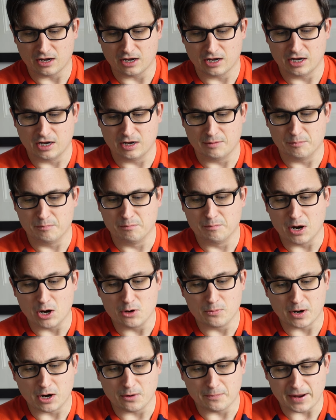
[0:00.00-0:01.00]

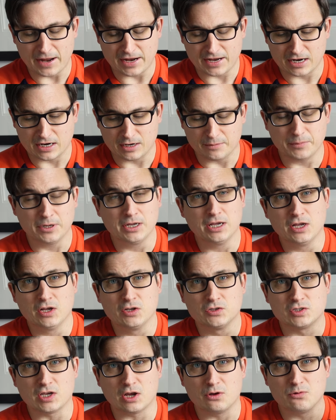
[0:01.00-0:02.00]
Mobile backup.
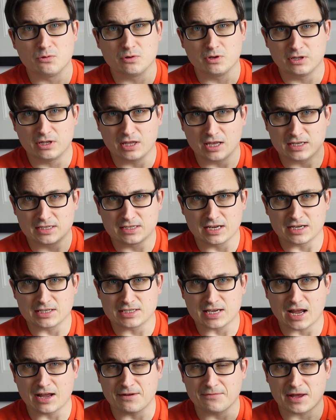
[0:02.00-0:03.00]
So it
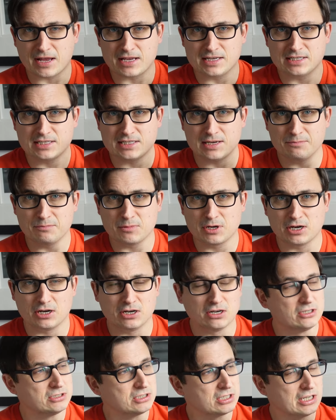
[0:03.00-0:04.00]
does have a SIM
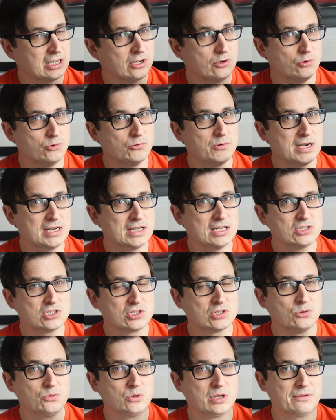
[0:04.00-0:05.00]
card already
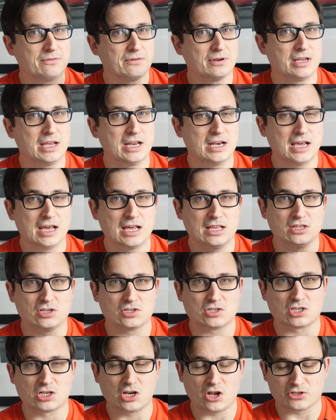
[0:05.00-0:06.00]
installed in it in the
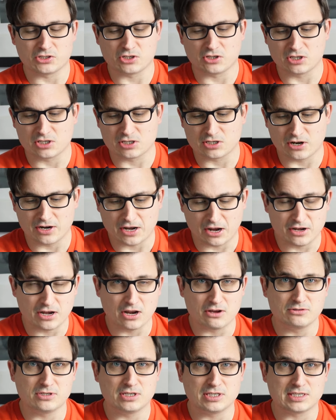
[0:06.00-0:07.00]
slot on the side. I
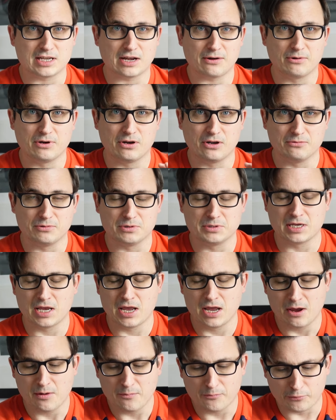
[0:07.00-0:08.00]
noticed that when I was
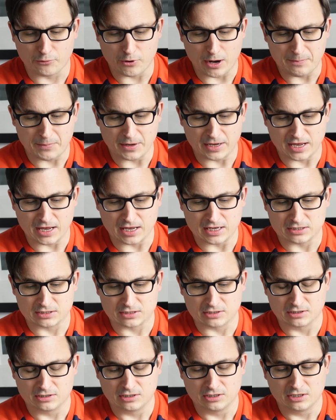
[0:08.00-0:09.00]
prepping
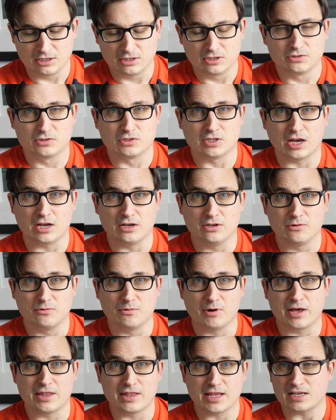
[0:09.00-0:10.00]
it.
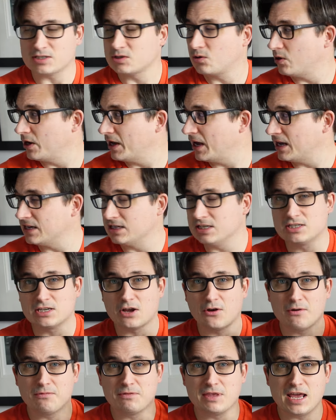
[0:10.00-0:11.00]
So that's quite handy.
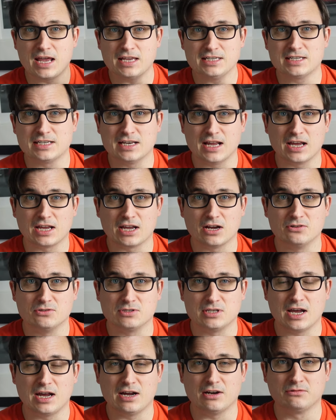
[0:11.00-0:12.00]
So if the internet goes
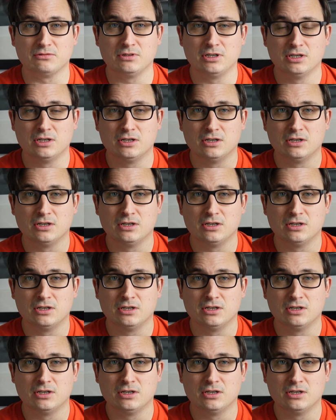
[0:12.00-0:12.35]
down,